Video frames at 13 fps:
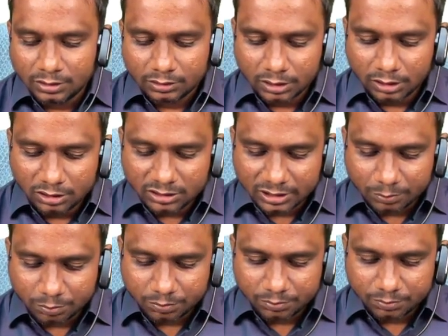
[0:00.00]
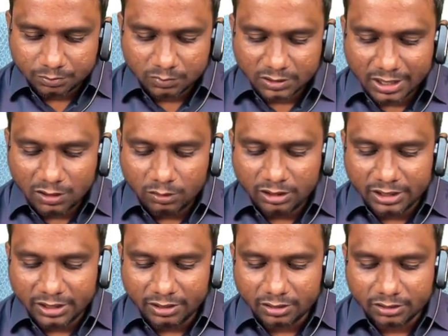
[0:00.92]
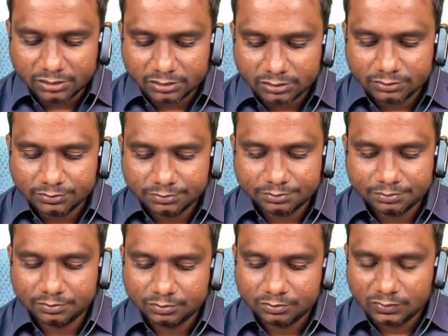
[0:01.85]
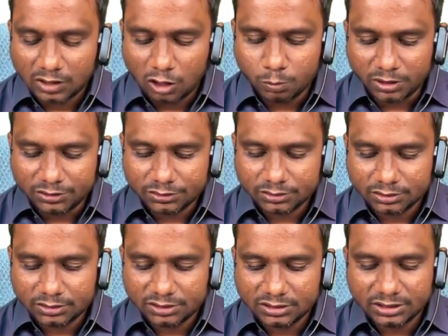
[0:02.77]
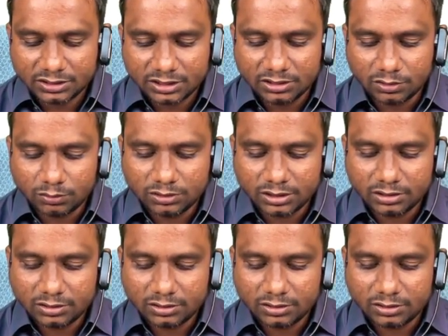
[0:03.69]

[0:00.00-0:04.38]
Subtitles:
Third step. Calculate interest. How much? 60,000.